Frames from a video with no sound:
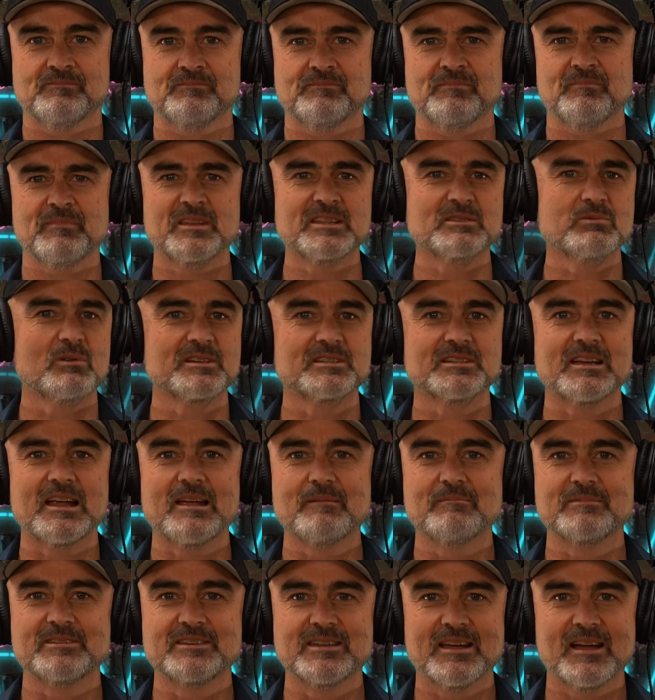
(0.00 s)
That's what
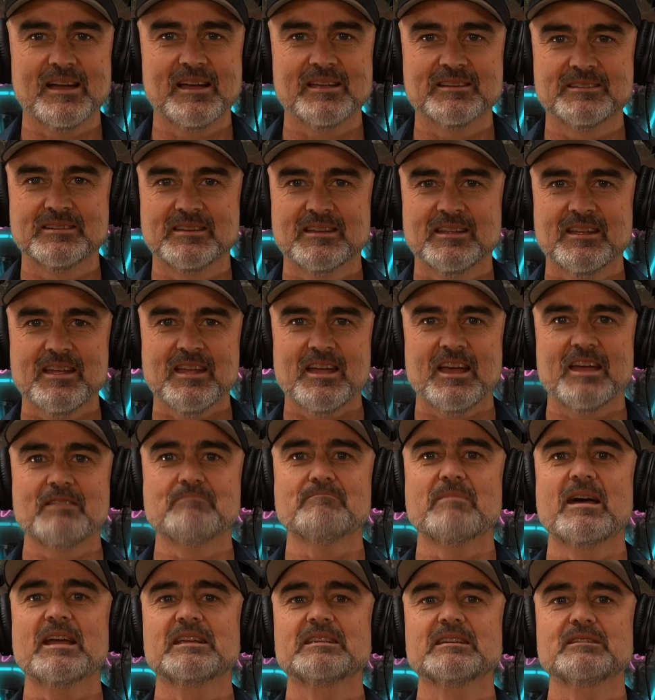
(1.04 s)
shame does. It
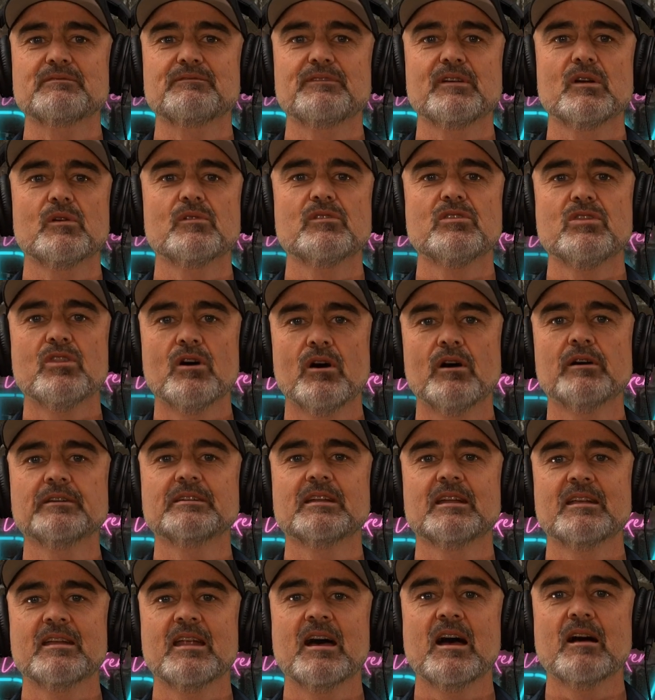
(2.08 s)
makes us feel not
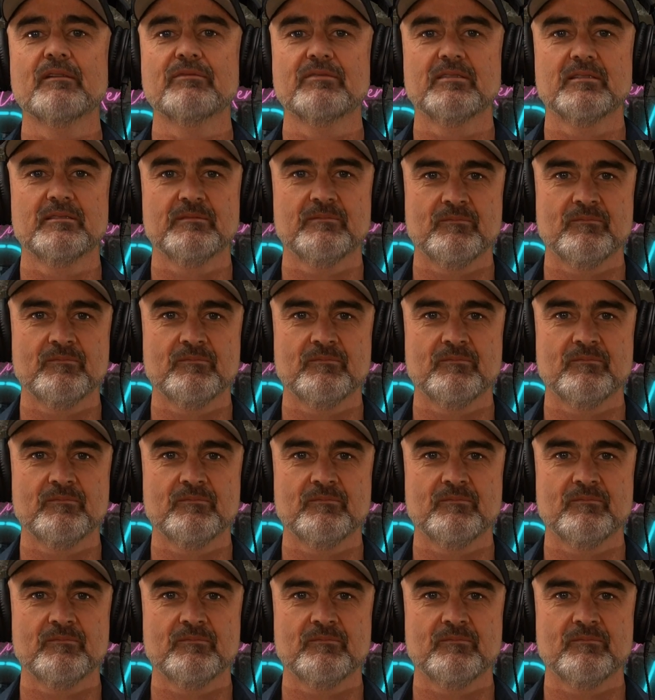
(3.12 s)
enough.